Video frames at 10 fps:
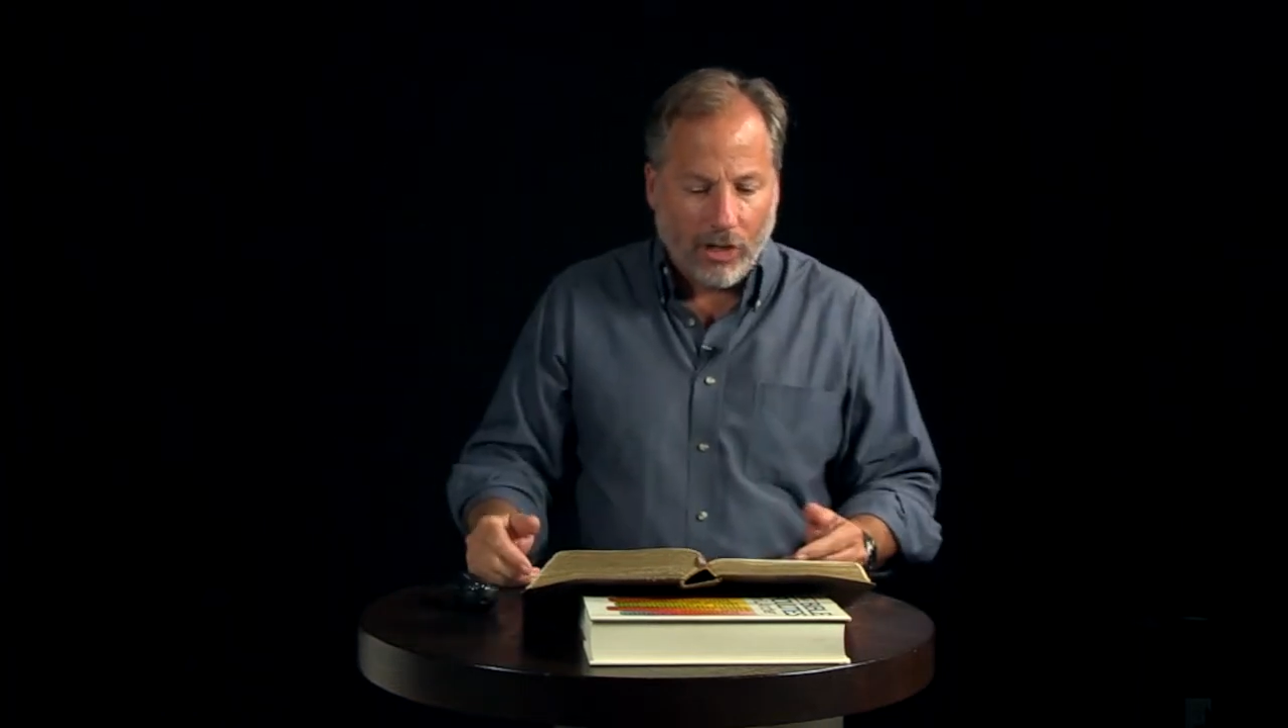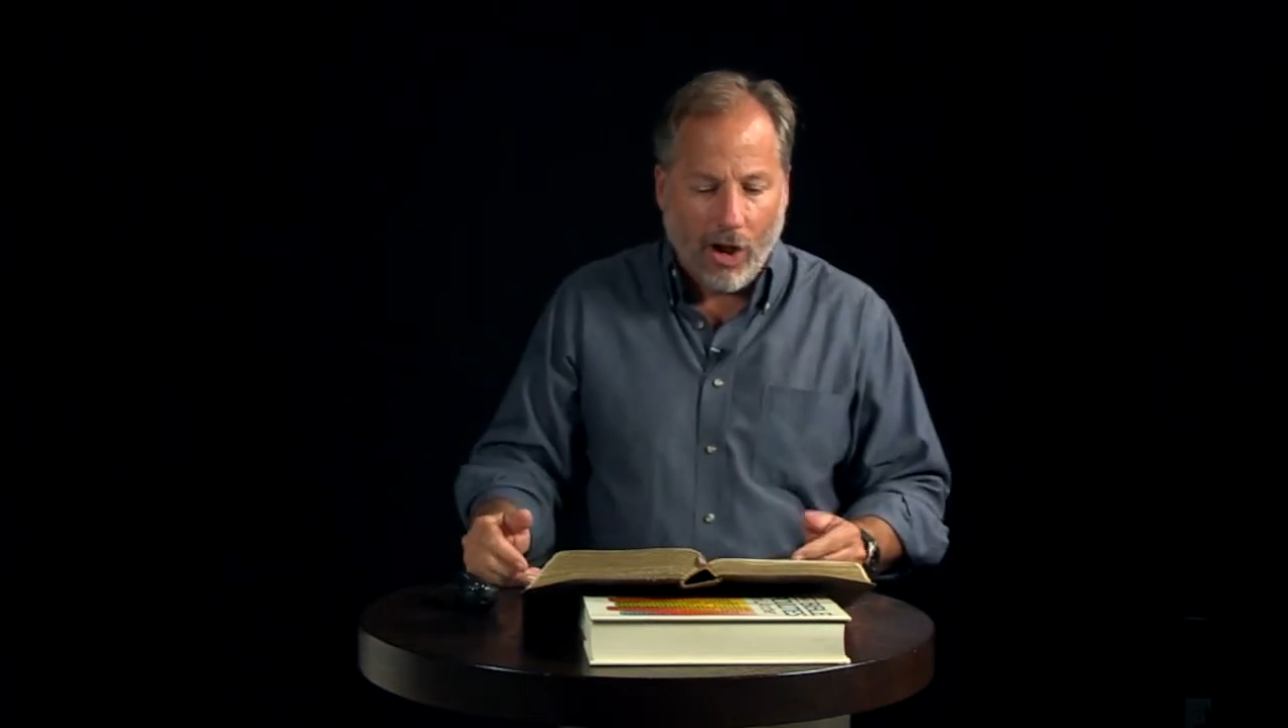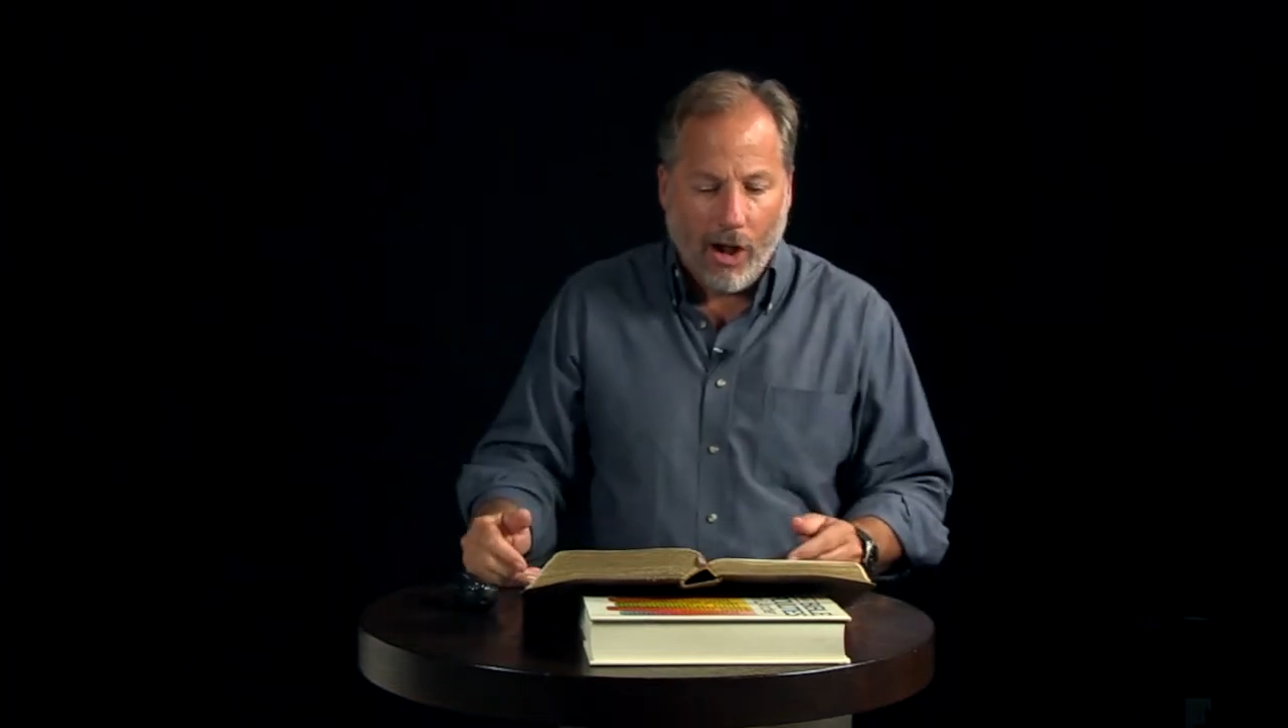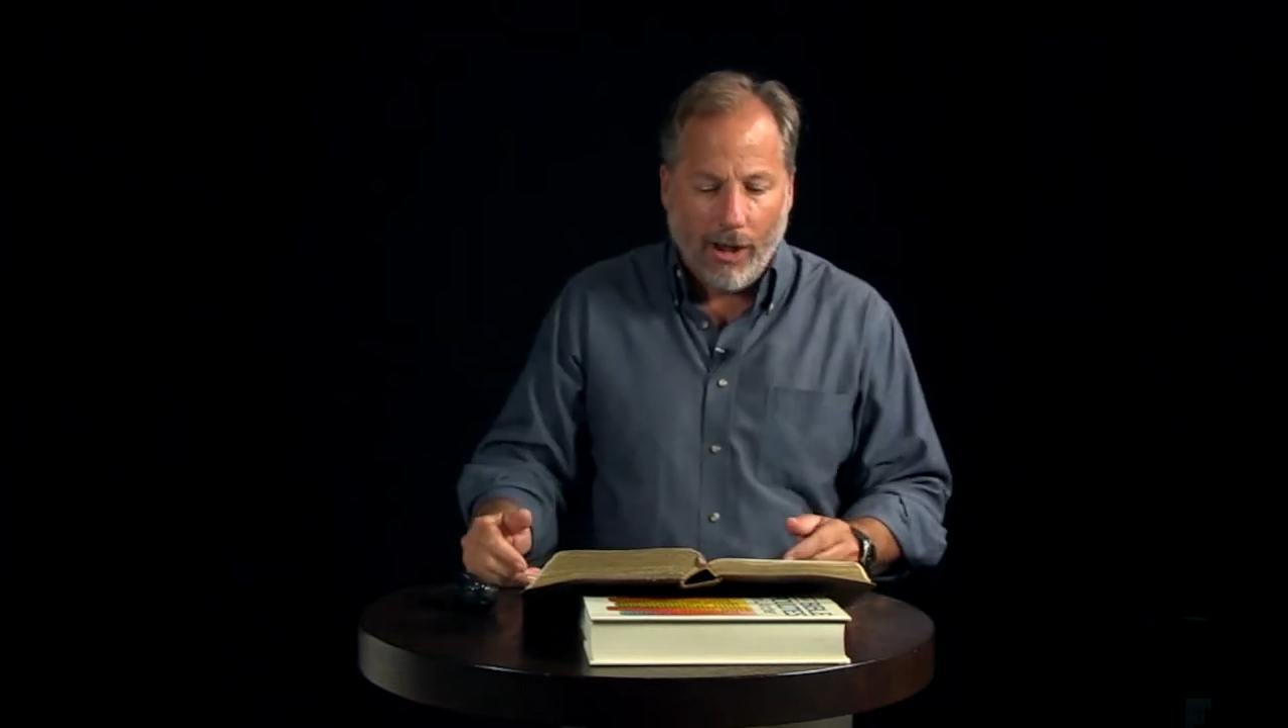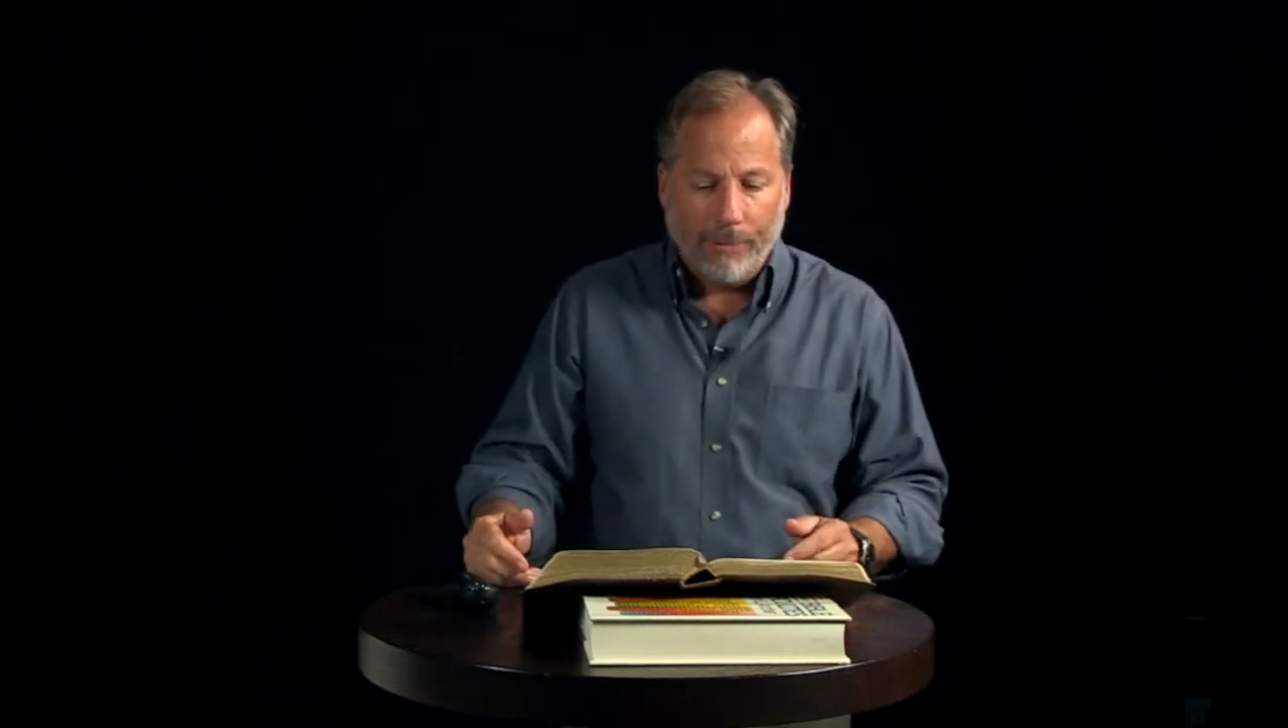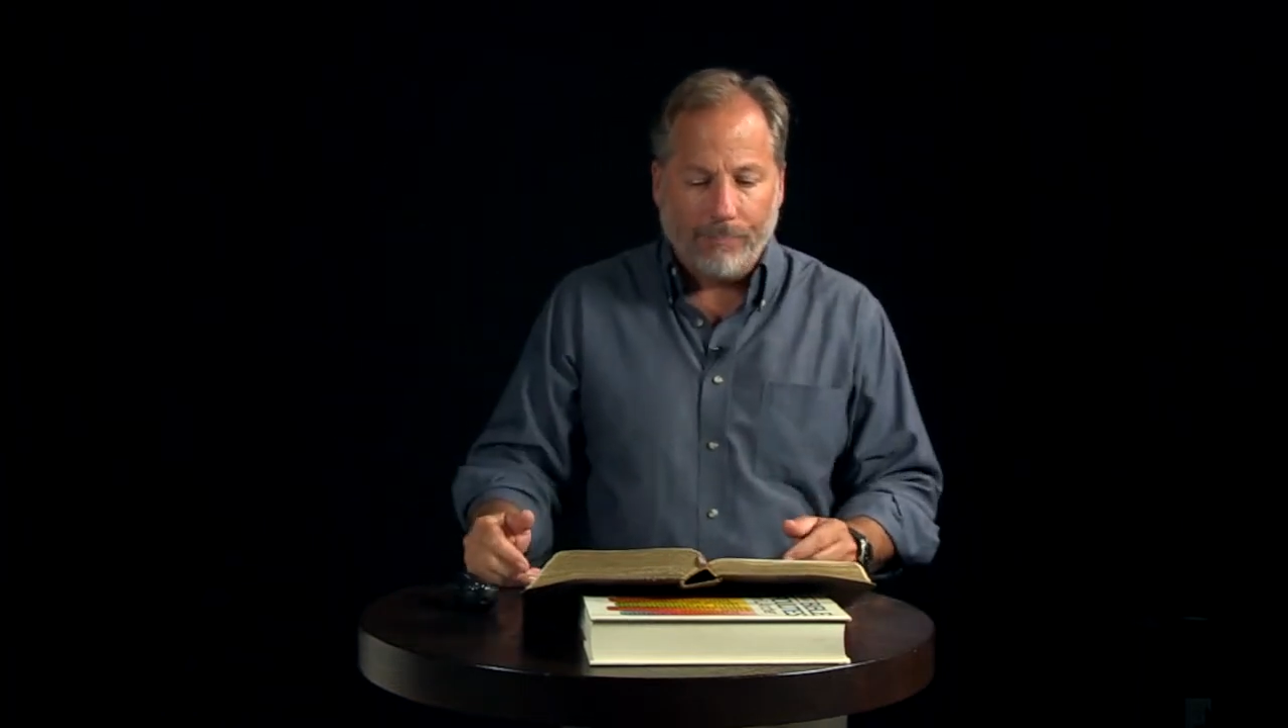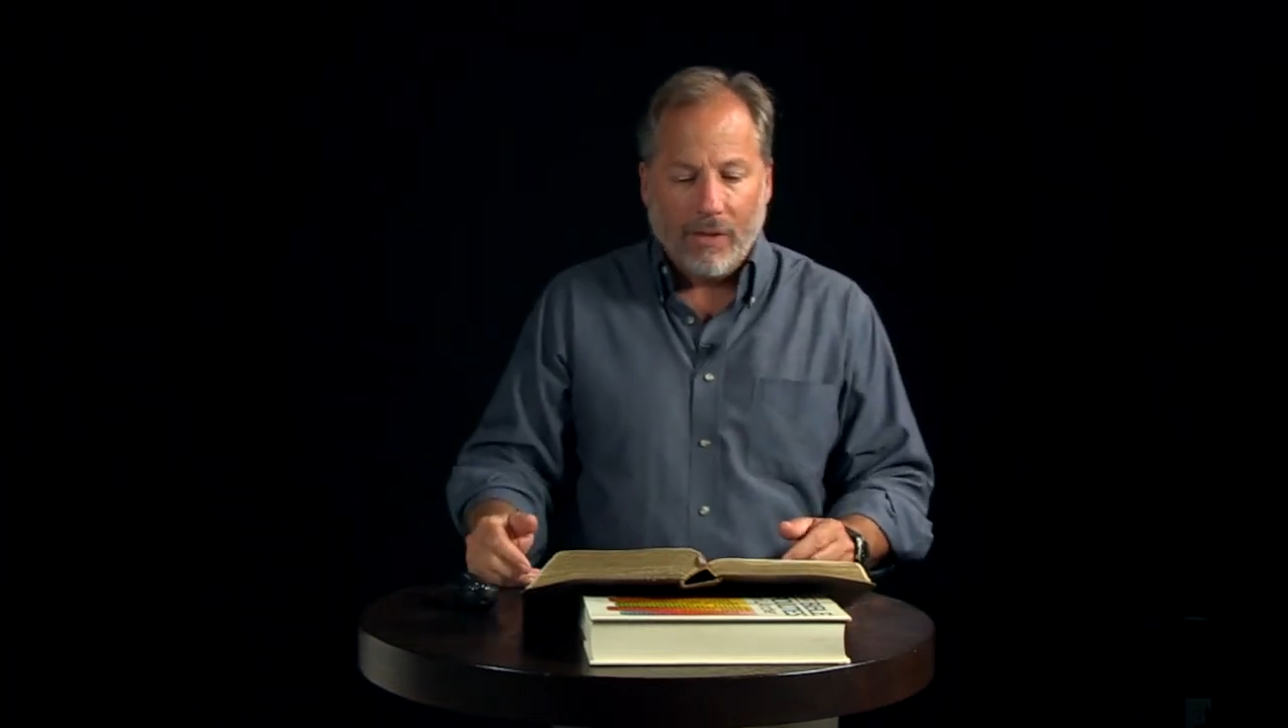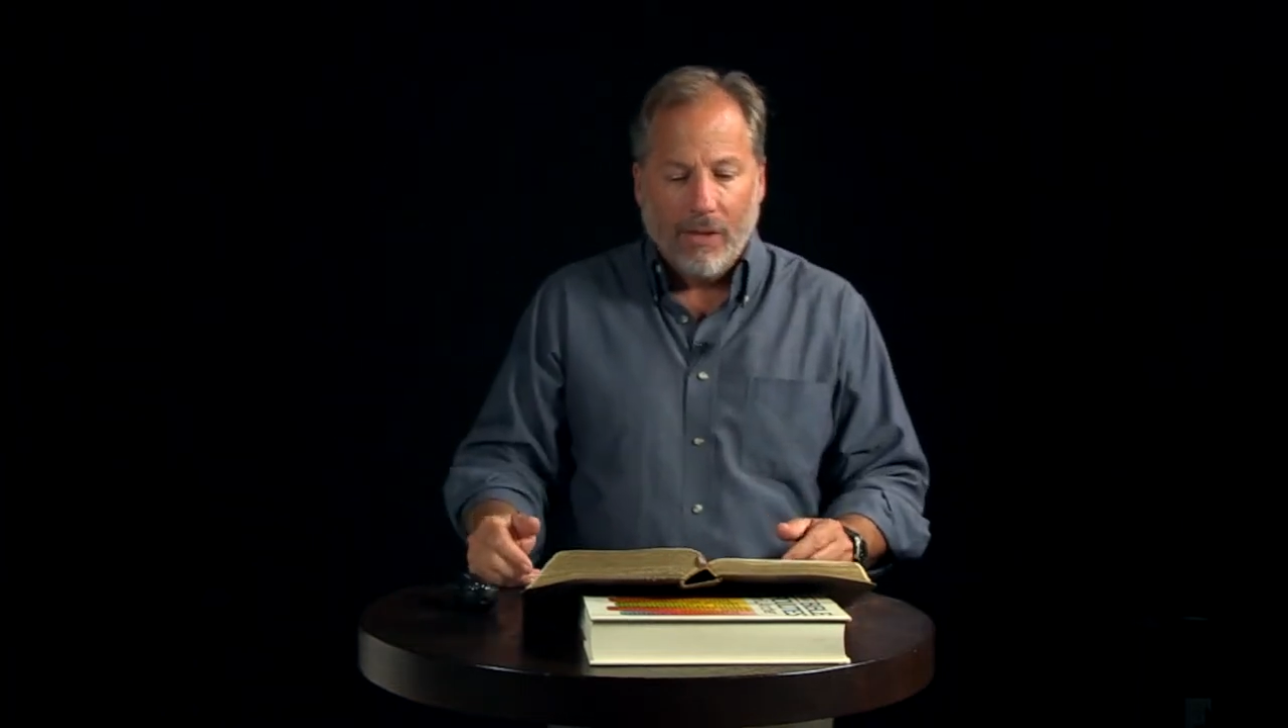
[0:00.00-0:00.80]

Dagon.